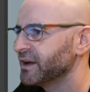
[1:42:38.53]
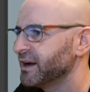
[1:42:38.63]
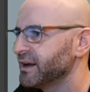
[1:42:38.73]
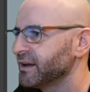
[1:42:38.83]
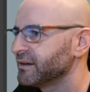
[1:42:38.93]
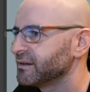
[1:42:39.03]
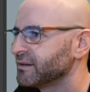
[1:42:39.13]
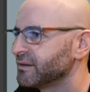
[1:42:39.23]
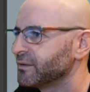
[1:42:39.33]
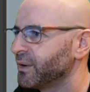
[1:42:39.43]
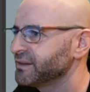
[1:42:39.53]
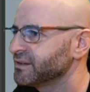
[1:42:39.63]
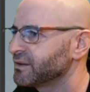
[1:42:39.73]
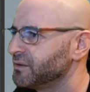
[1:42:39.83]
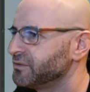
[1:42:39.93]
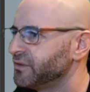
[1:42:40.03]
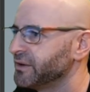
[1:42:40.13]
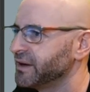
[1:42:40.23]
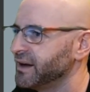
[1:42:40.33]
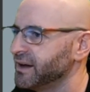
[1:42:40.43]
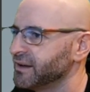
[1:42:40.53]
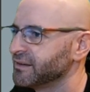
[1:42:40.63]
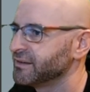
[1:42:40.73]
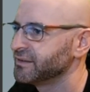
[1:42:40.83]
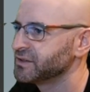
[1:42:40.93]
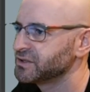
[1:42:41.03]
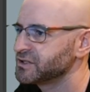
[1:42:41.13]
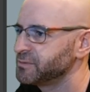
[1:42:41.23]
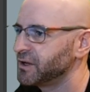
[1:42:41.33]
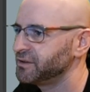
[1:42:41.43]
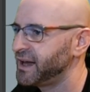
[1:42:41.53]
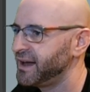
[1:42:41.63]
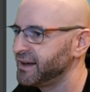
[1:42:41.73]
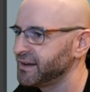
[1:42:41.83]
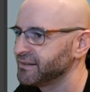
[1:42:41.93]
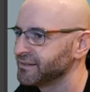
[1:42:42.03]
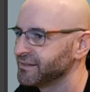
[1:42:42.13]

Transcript: high. Why is this called very high? This should just be called high.